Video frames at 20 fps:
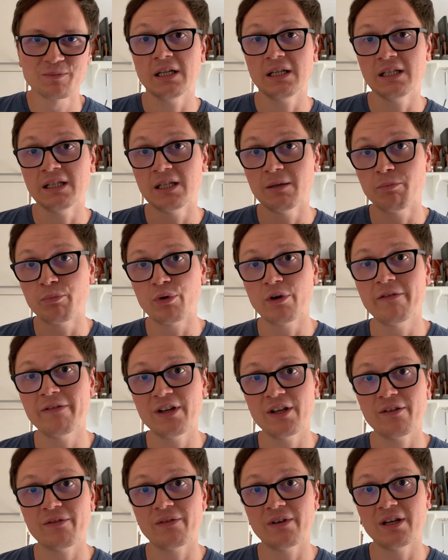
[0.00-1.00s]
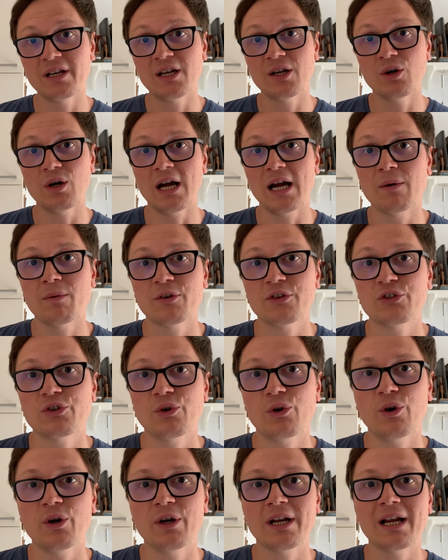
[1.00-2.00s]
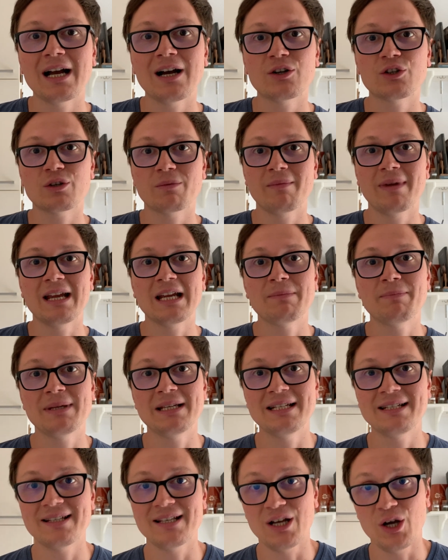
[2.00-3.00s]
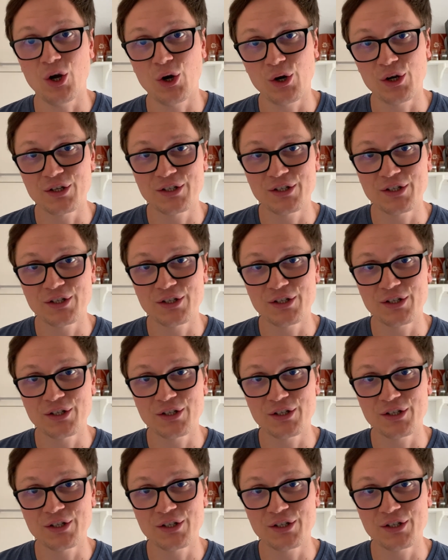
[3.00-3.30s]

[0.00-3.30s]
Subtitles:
In the previous video, I was showing how to make pizza on a